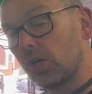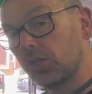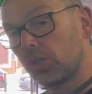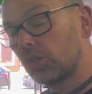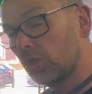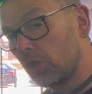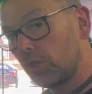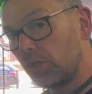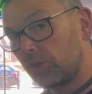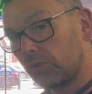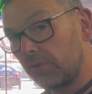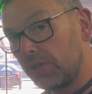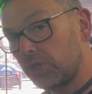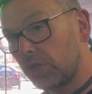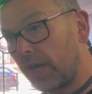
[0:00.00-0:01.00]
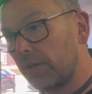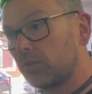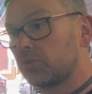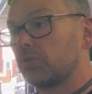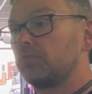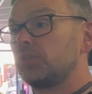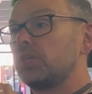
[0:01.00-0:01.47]
and 33
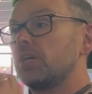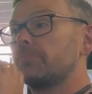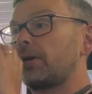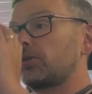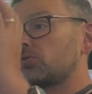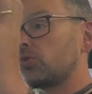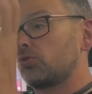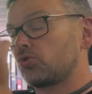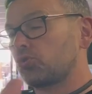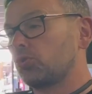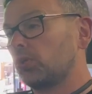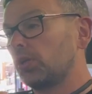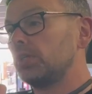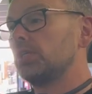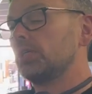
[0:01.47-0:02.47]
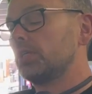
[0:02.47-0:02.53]
channels of DMX control that you